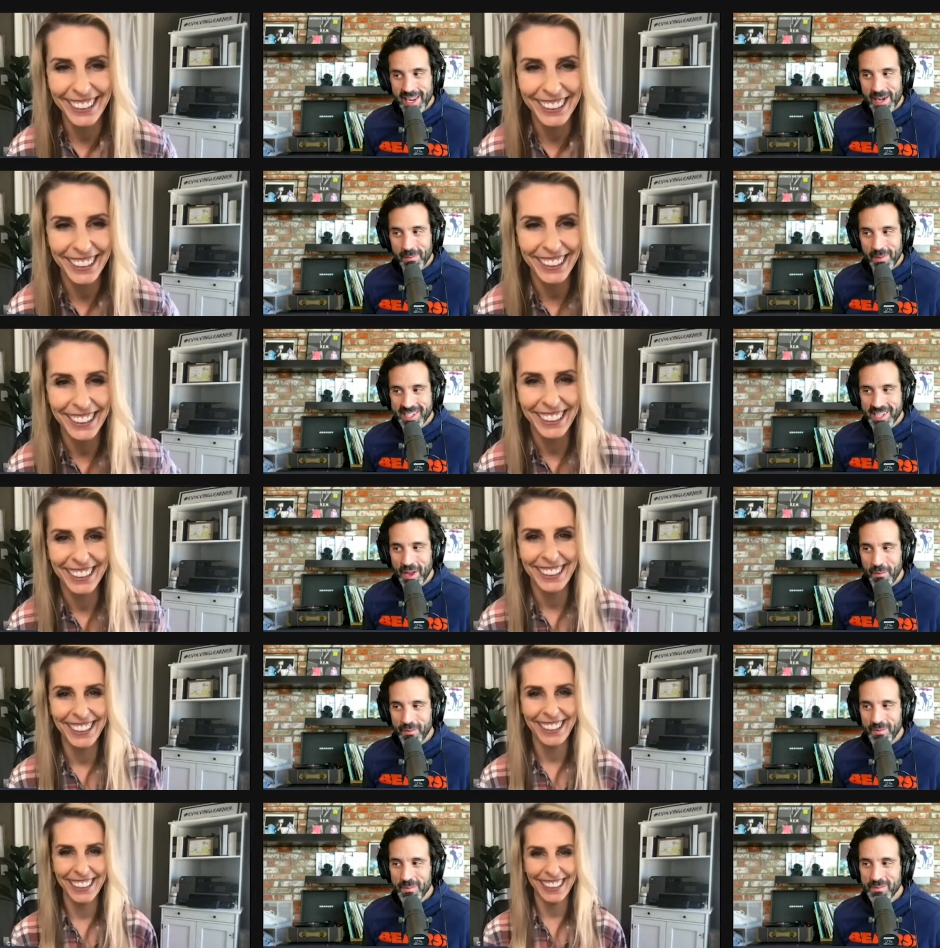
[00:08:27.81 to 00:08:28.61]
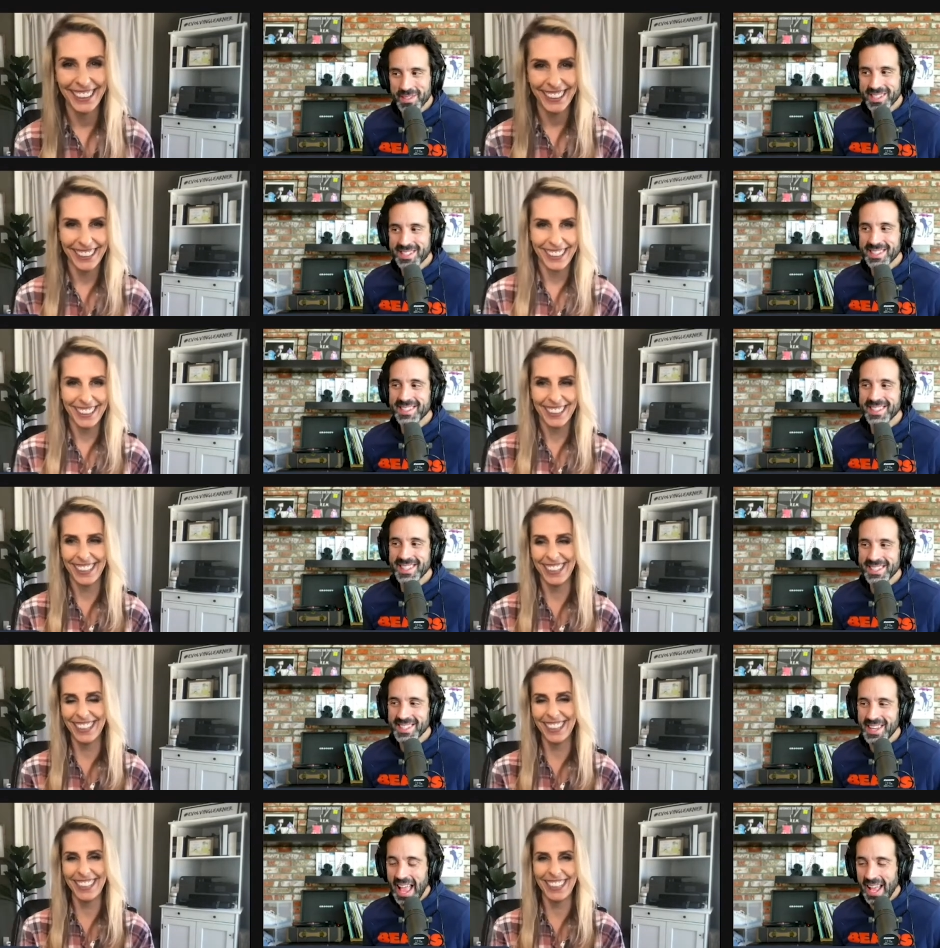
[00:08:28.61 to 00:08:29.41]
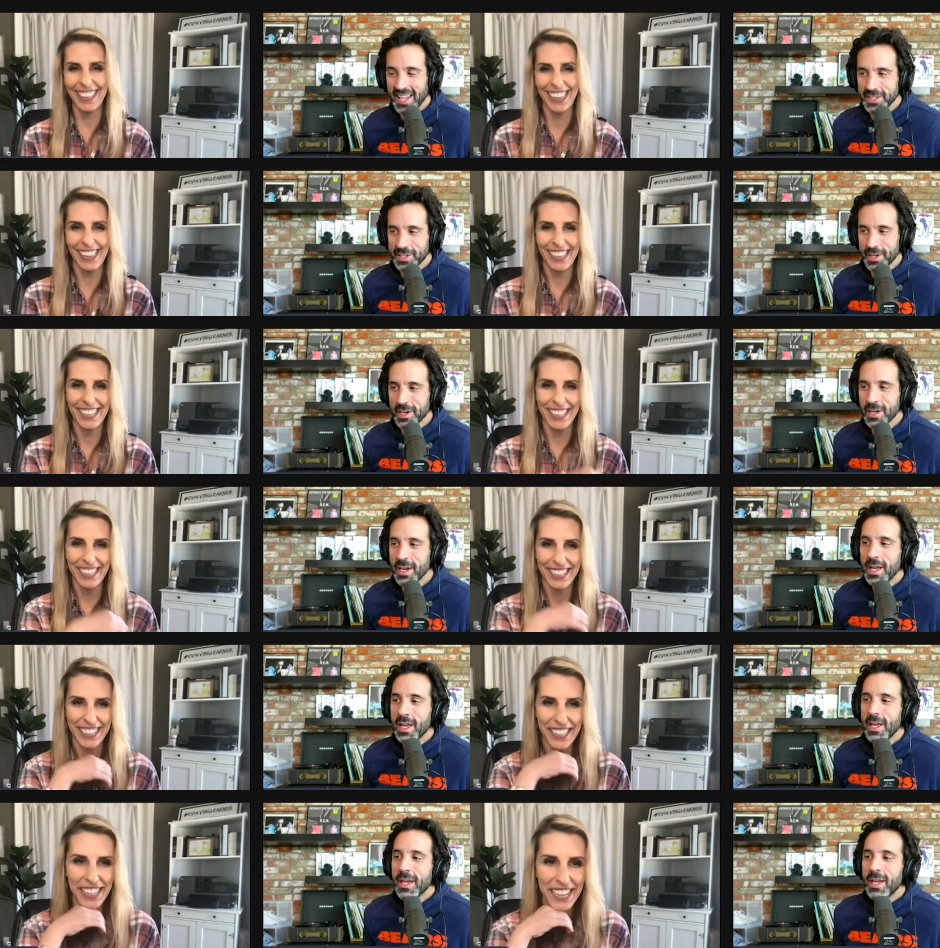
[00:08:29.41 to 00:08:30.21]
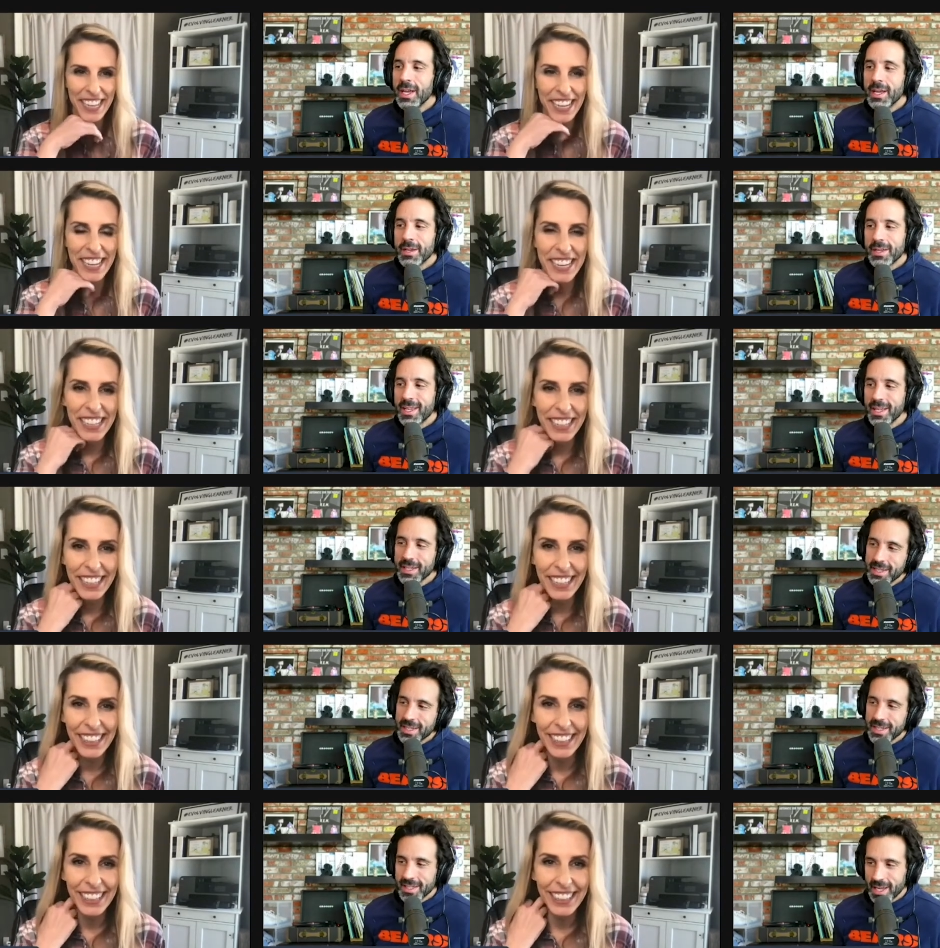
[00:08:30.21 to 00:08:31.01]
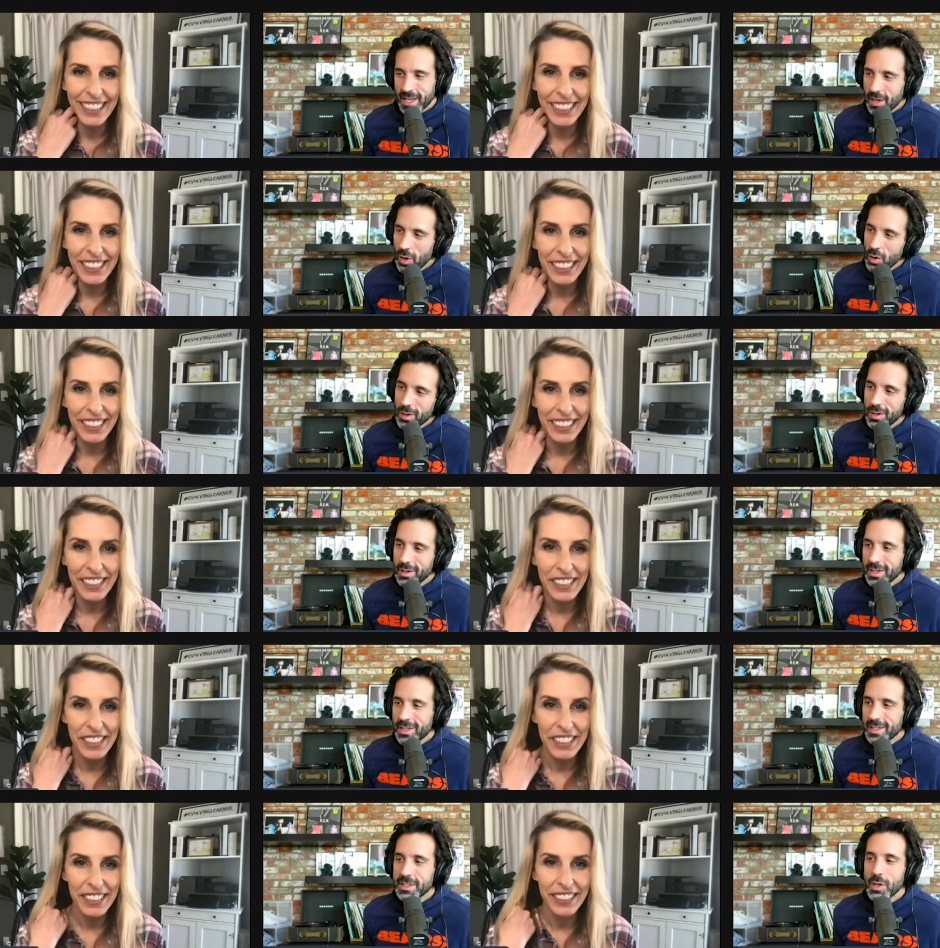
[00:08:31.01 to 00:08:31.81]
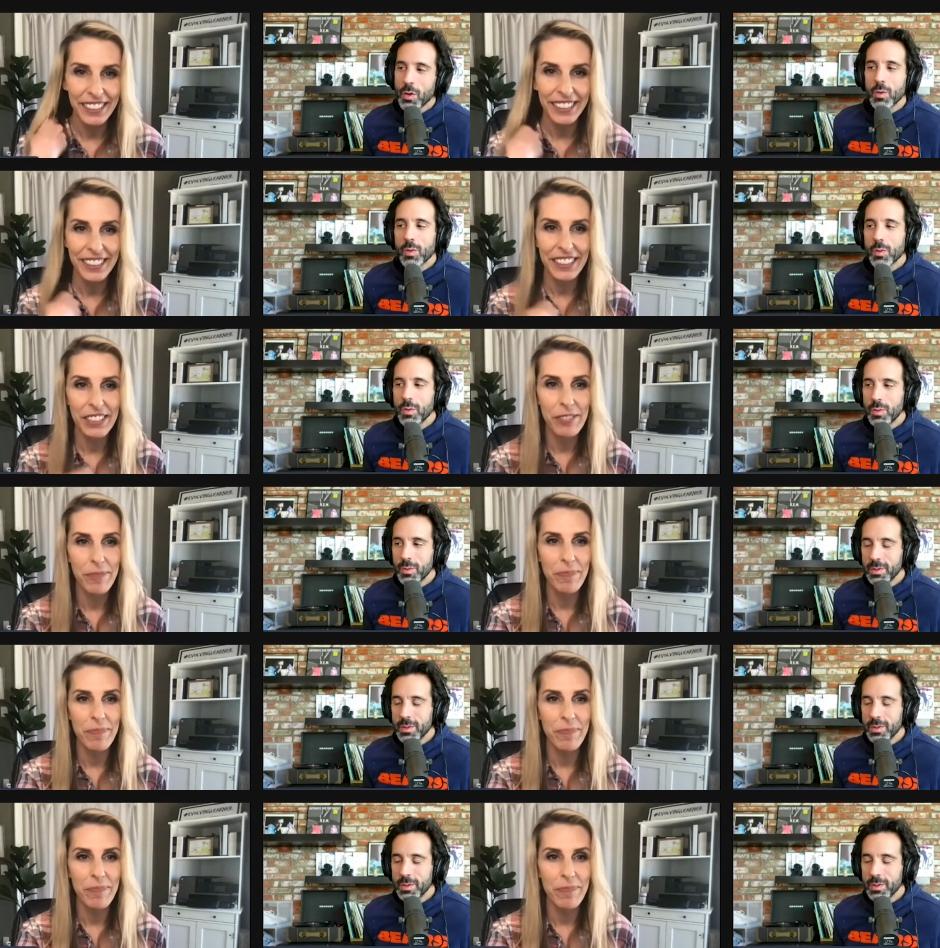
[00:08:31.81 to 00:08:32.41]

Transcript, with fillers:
Speaker 1: myself from this this answer. Because it's like, oh, so who is